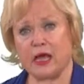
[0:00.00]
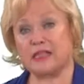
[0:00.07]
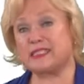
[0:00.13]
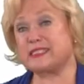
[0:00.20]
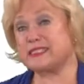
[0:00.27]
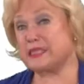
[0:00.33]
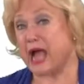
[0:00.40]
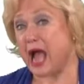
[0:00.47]
A
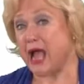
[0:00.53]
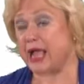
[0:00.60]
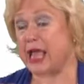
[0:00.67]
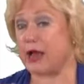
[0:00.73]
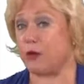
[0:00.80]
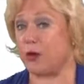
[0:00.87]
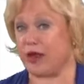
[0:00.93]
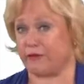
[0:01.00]
stock,
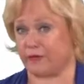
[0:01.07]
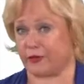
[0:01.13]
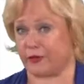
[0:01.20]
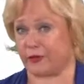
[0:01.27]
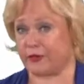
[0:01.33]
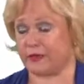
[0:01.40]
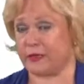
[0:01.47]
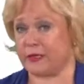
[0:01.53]

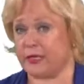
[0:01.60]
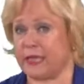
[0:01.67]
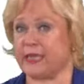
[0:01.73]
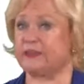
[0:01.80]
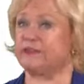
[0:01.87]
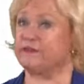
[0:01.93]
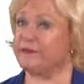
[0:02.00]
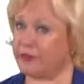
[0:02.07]
however,
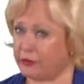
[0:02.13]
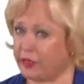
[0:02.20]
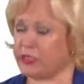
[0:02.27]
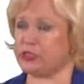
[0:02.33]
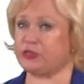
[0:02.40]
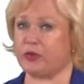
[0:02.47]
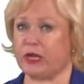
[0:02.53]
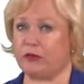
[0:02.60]
is very
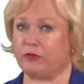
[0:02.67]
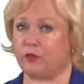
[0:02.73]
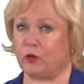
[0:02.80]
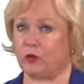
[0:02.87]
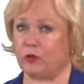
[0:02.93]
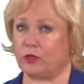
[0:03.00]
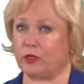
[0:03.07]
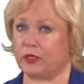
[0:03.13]

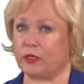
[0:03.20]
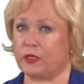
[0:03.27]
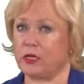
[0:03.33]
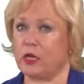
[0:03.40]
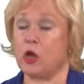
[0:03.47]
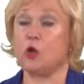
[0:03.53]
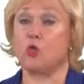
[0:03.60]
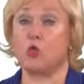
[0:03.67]
straightforward.
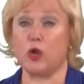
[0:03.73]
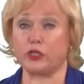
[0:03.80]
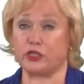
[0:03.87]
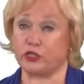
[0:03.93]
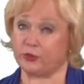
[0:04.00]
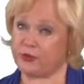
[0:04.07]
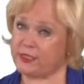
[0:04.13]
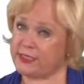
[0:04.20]

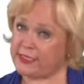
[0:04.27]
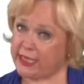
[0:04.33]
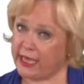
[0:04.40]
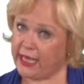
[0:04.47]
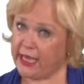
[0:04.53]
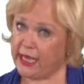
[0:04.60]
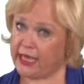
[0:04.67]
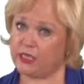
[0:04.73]
What you
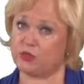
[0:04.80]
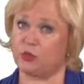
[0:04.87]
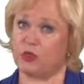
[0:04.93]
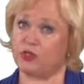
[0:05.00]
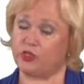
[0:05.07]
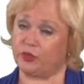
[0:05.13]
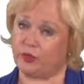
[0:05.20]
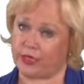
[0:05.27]
see is
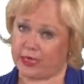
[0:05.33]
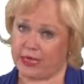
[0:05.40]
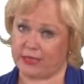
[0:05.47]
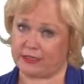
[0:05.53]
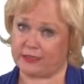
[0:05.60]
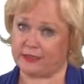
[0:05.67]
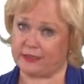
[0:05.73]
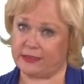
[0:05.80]
what you
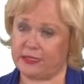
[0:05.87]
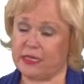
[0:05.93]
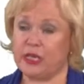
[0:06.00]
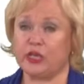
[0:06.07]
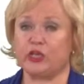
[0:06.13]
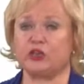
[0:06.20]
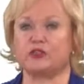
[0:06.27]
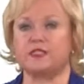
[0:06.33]
get.
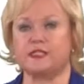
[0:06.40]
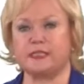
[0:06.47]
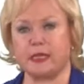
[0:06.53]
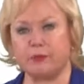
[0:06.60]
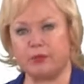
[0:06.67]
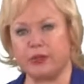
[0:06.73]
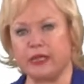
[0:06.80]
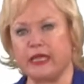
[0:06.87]
You're
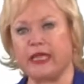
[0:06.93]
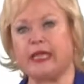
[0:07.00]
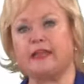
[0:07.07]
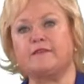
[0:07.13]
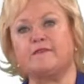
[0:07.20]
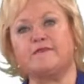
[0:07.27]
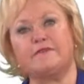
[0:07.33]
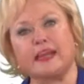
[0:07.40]
simply
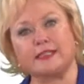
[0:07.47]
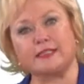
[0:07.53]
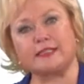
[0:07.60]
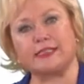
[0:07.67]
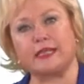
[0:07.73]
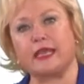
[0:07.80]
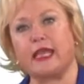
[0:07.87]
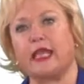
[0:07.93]

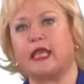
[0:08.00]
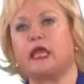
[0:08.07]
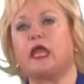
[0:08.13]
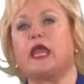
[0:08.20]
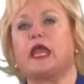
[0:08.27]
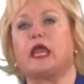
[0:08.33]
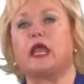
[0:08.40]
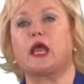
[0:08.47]
investing in
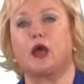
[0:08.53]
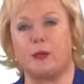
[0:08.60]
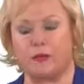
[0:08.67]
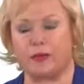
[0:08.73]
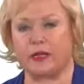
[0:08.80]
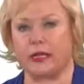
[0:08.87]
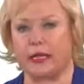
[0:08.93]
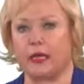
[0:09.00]
a
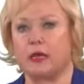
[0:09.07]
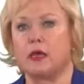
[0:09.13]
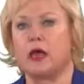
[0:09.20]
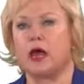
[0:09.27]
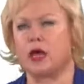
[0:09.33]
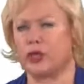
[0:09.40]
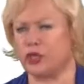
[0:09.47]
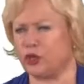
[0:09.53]
company,
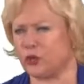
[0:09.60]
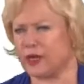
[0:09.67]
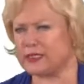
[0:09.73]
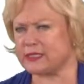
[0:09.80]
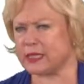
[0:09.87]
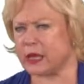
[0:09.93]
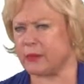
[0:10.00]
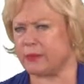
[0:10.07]
a
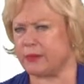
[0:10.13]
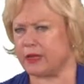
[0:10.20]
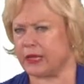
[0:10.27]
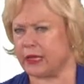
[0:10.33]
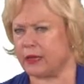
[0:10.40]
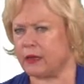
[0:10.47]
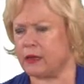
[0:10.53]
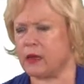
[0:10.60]
U.S.
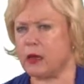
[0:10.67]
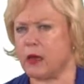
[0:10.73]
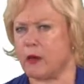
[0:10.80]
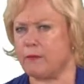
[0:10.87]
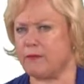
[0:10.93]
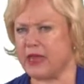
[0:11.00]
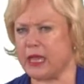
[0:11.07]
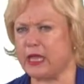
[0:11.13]
company,
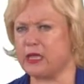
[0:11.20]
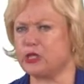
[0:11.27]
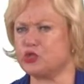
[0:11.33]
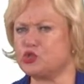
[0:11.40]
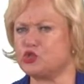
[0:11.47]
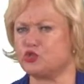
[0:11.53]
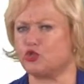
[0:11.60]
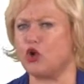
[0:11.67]
a big,
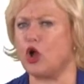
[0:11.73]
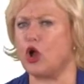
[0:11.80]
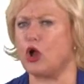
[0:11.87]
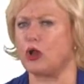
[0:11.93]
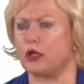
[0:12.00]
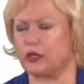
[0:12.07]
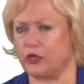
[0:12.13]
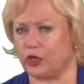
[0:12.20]

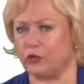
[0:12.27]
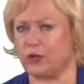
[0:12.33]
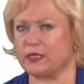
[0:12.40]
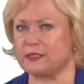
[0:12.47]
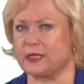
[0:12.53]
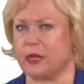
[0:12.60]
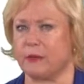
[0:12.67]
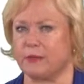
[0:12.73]
strong
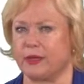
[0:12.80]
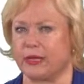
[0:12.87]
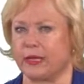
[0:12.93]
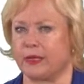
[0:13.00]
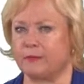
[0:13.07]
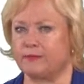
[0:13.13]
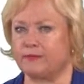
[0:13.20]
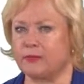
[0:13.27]
U.S.
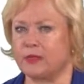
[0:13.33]
company.